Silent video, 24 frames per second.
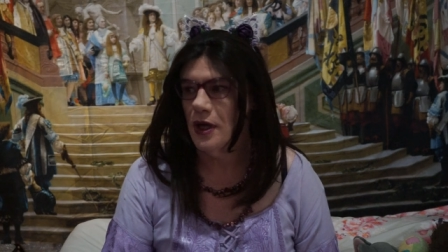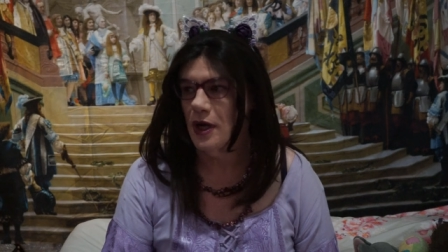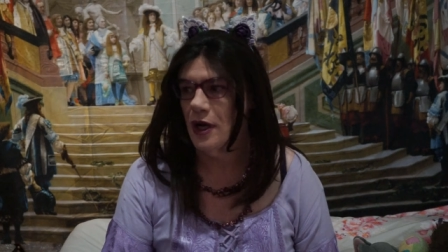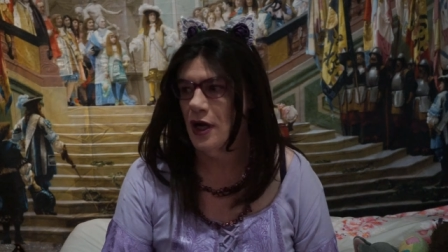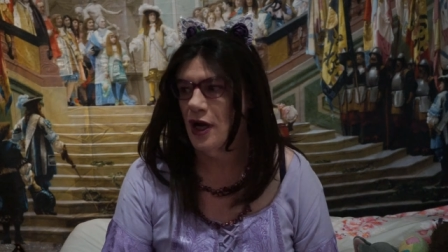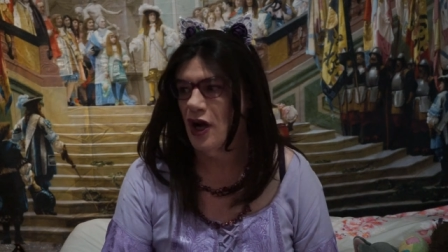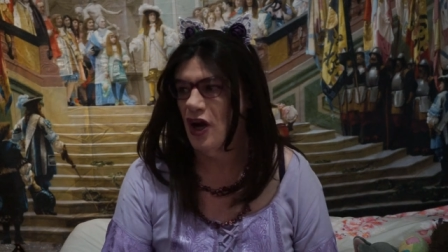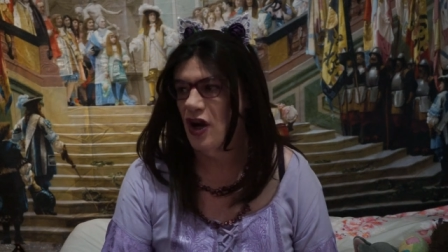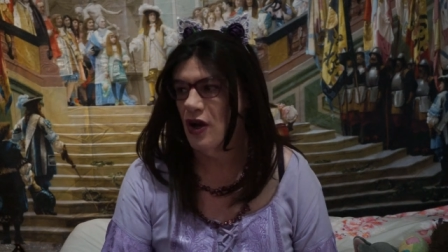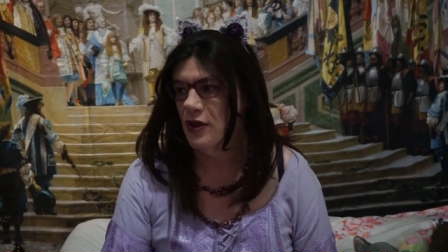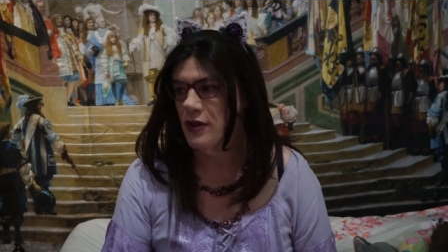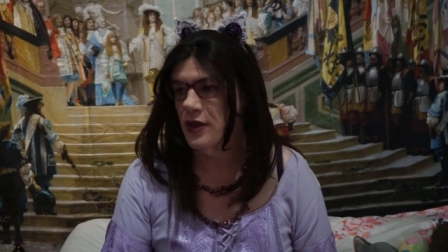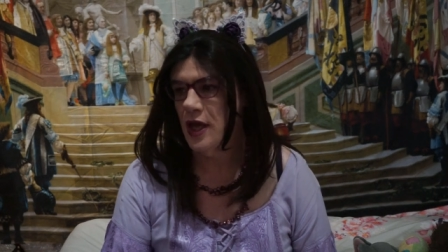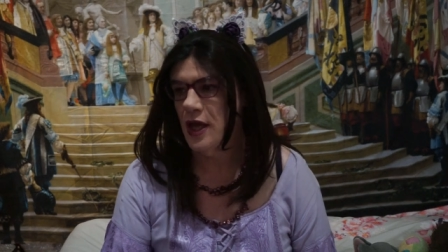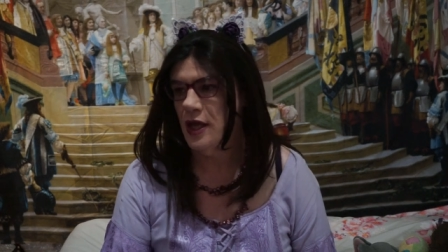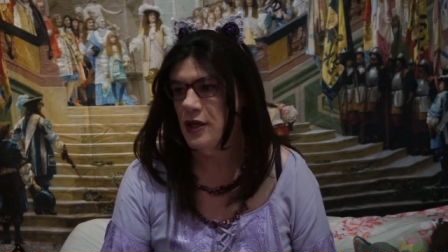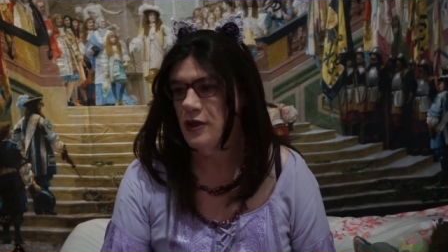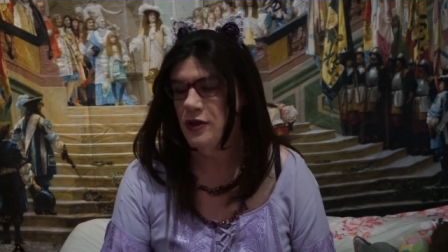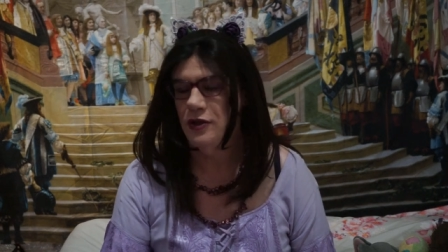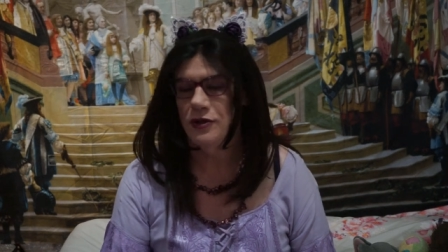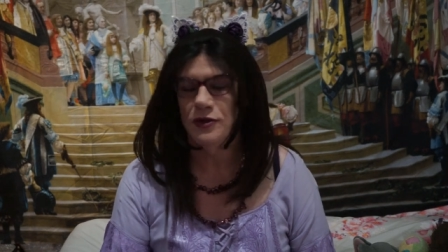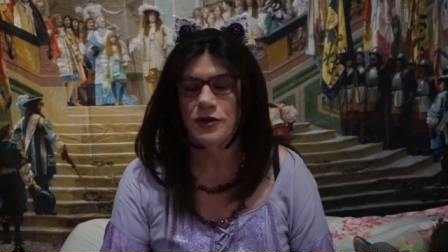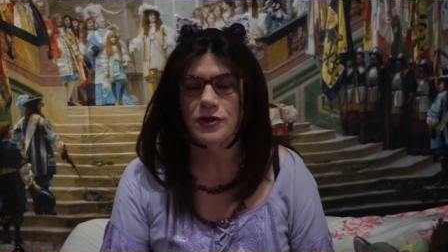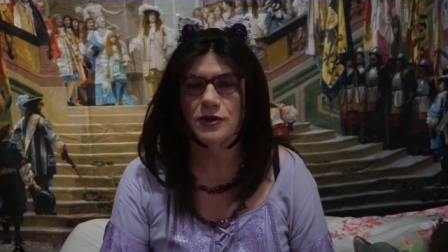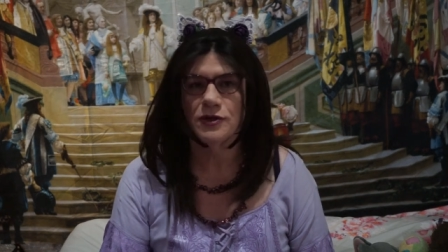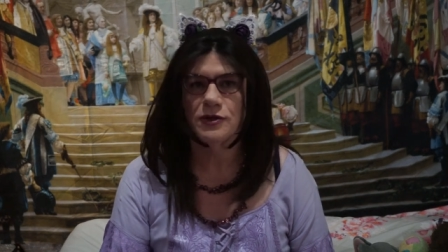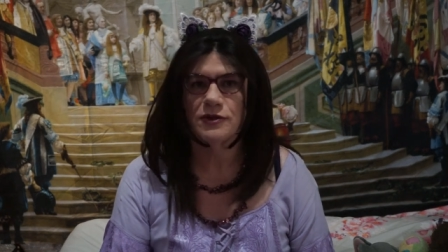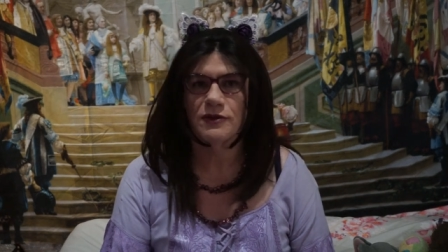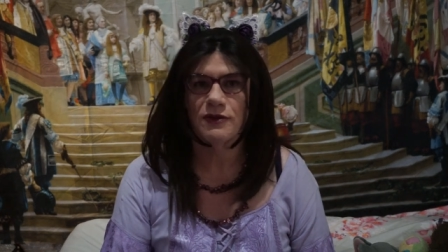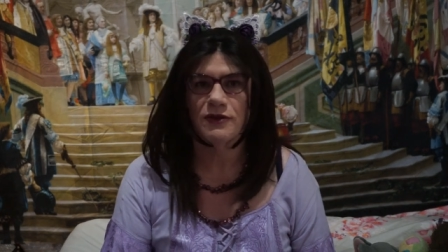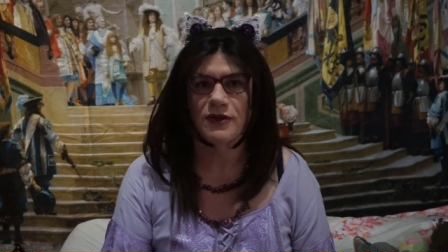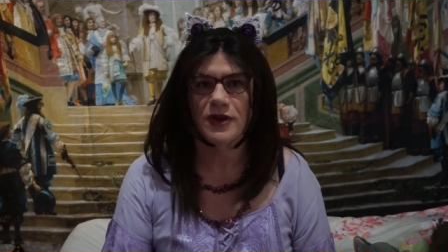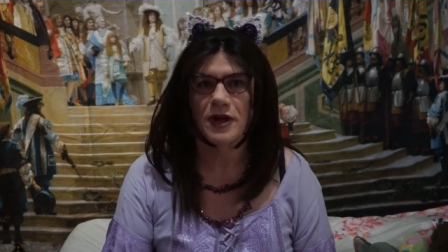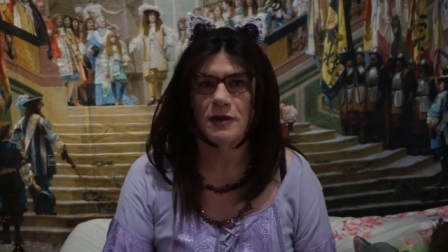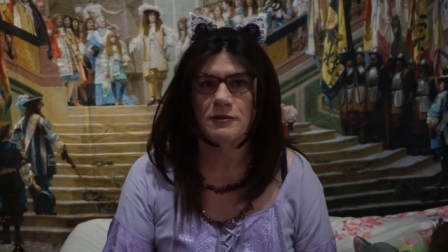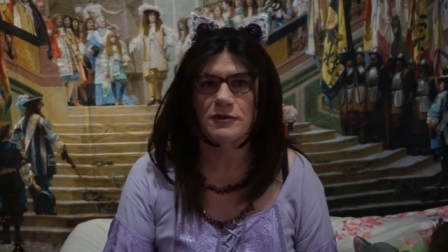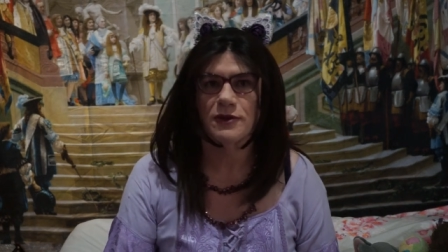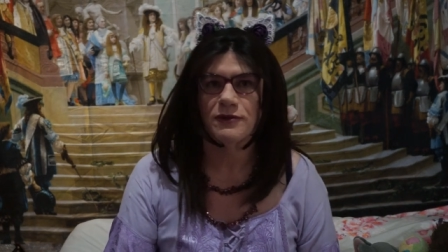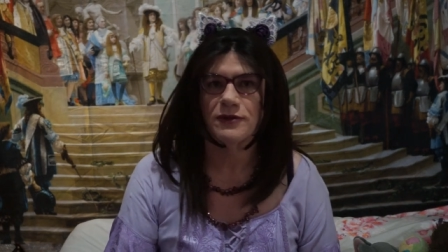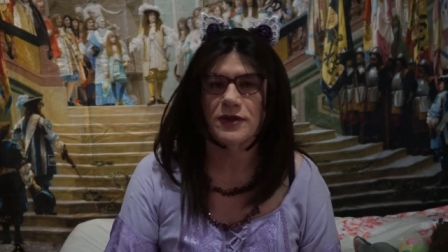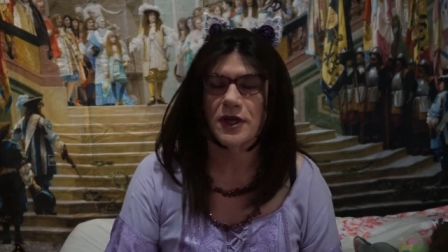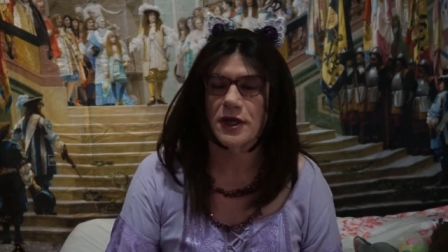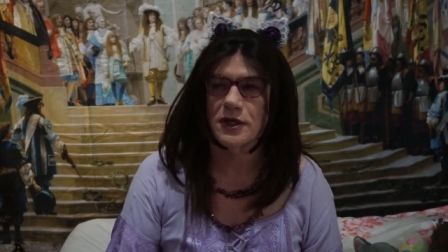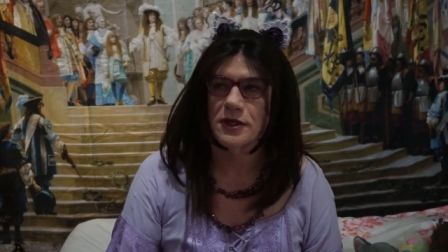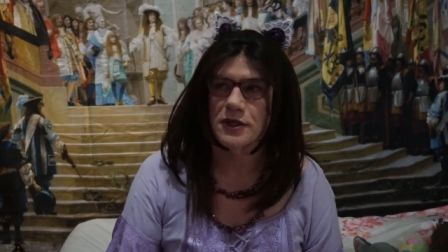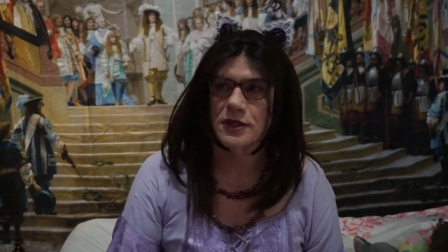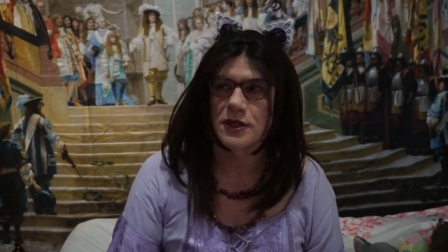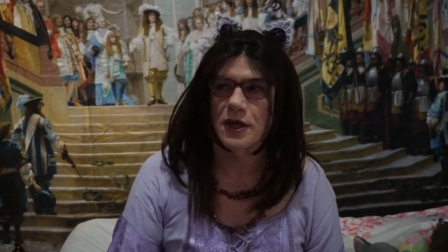Uh, then you choose if it comes off
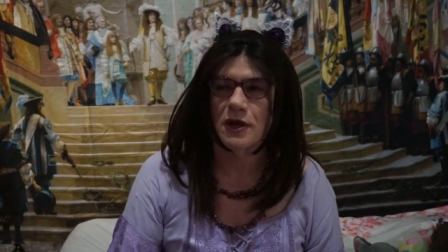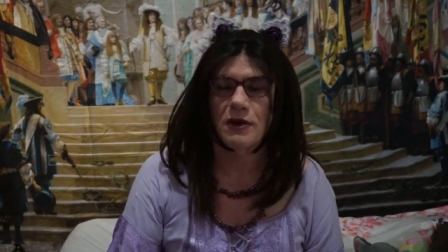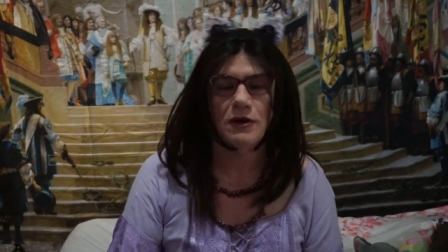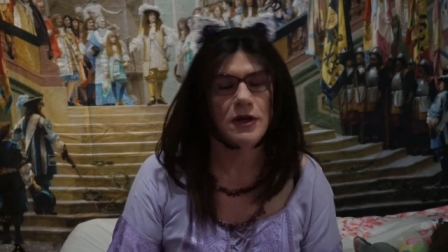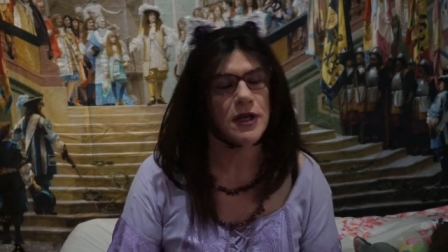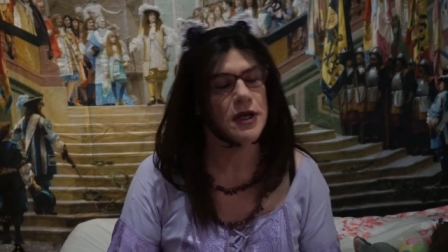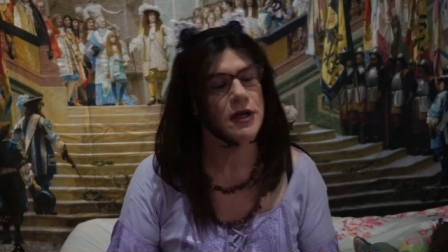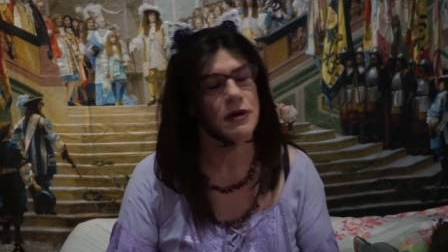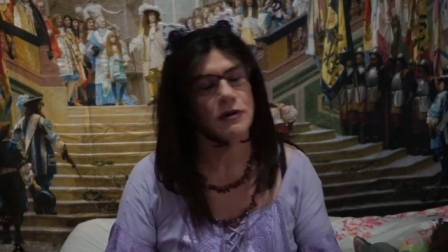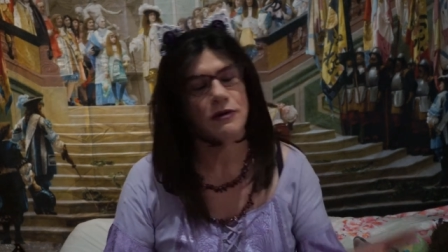dexterity